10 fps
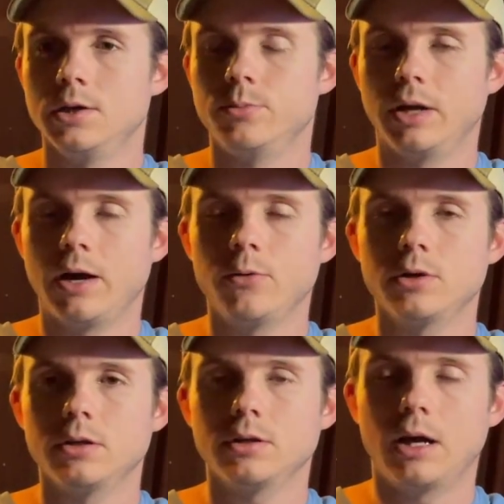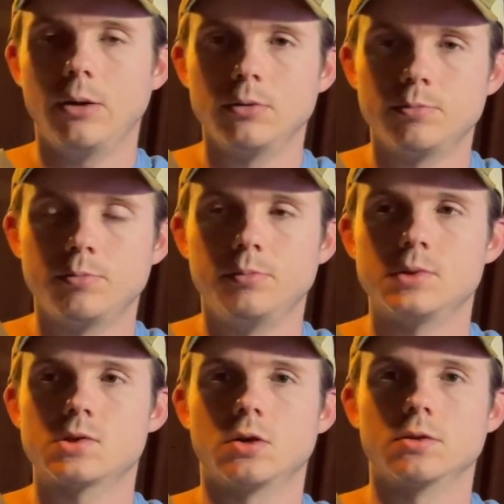But I would I would
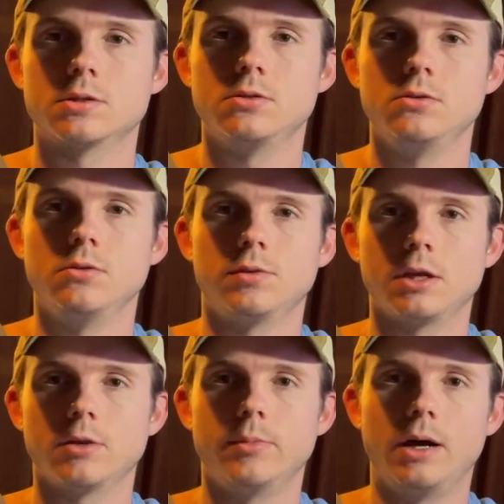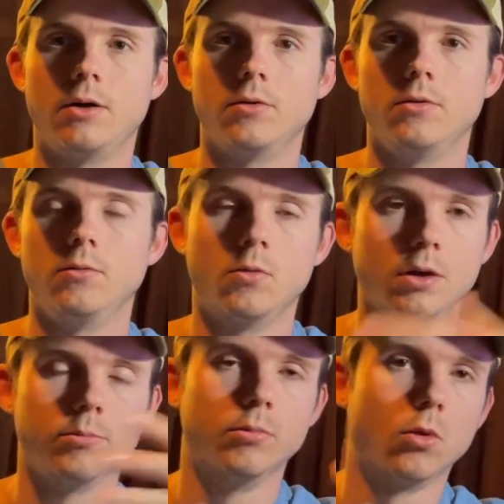start to think about
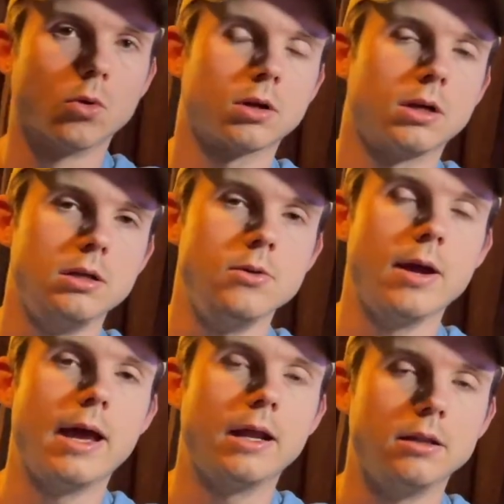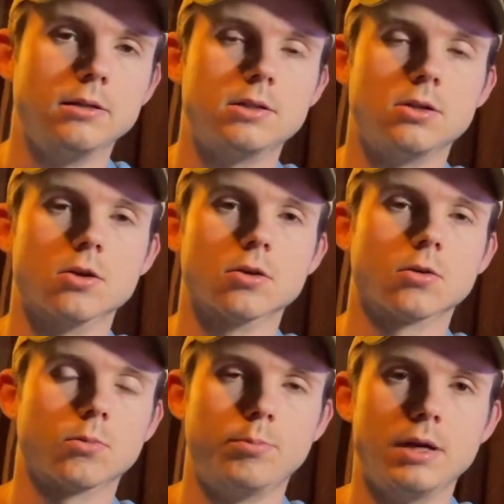what more can you add into your
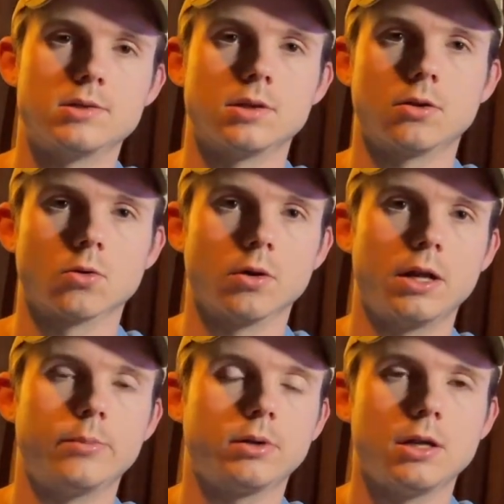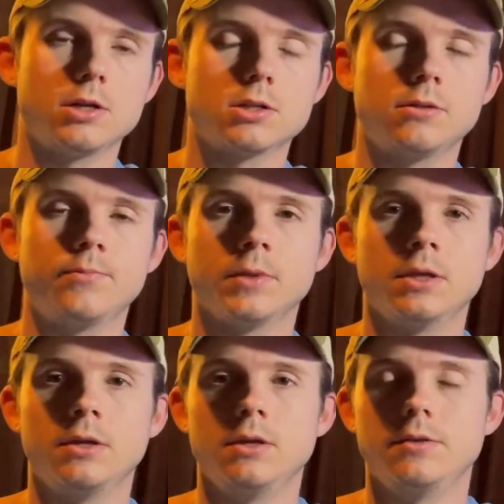basic CRUD application
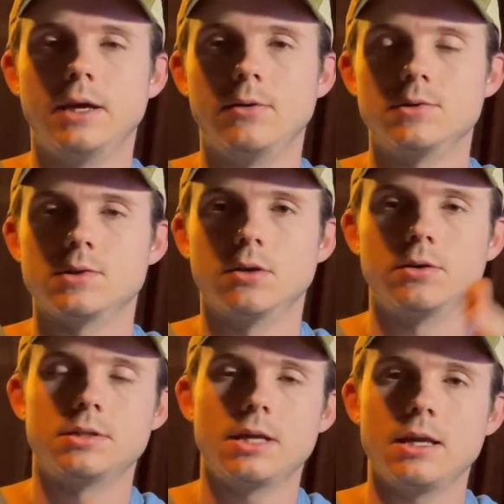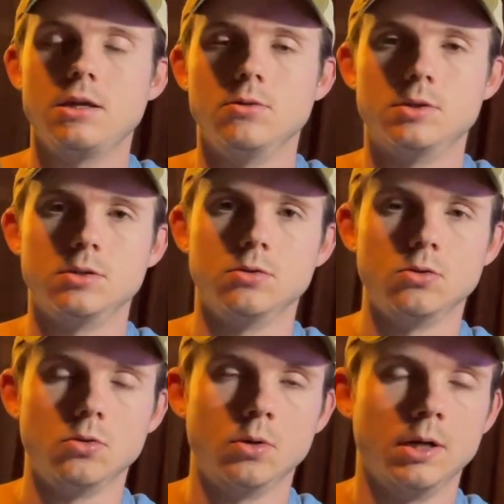that is going to take you
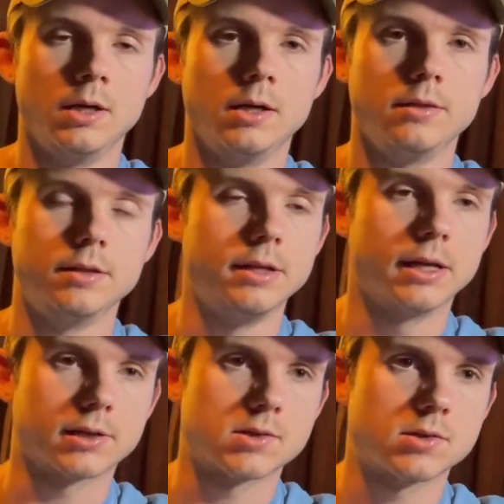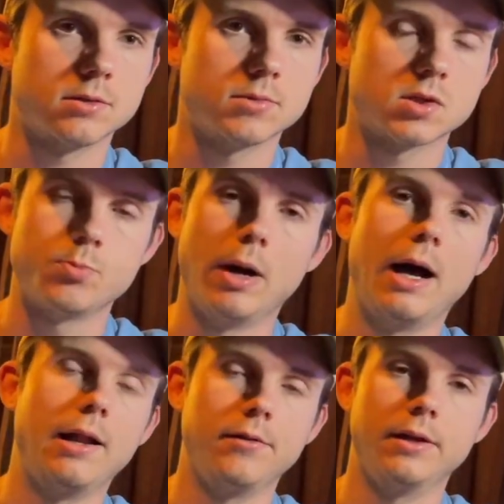to the next
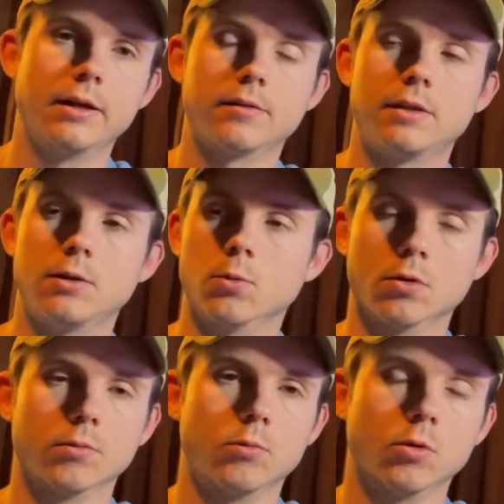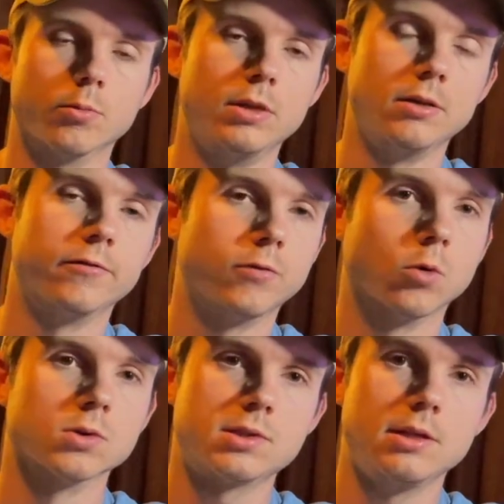spot that I think we're, we're being
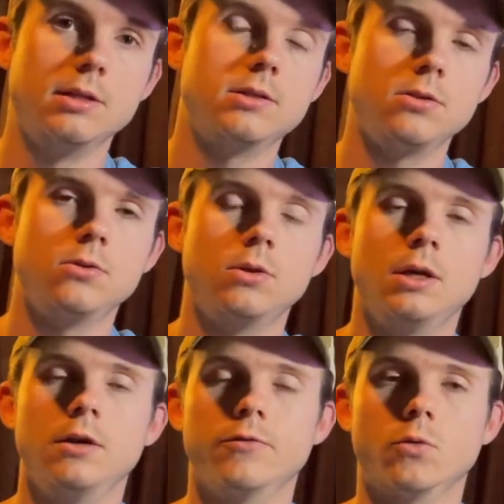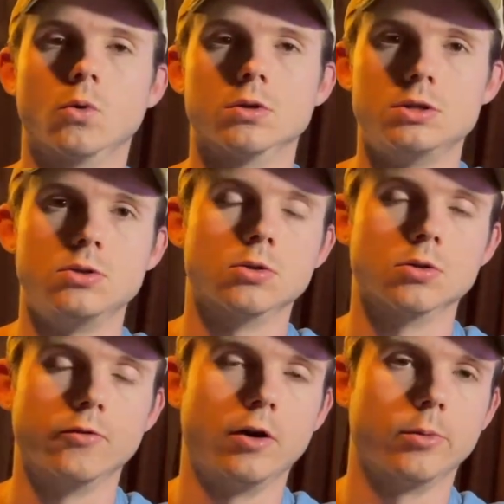forced into for junior
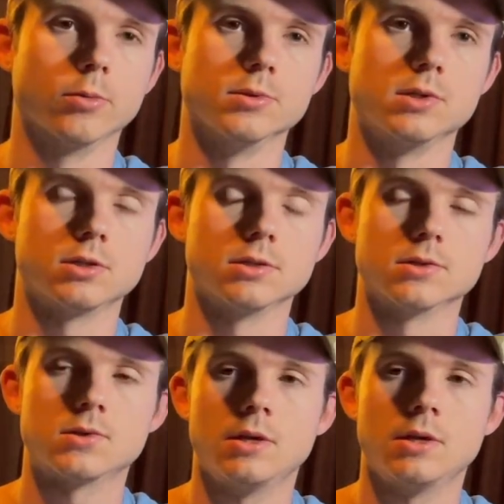developer positions.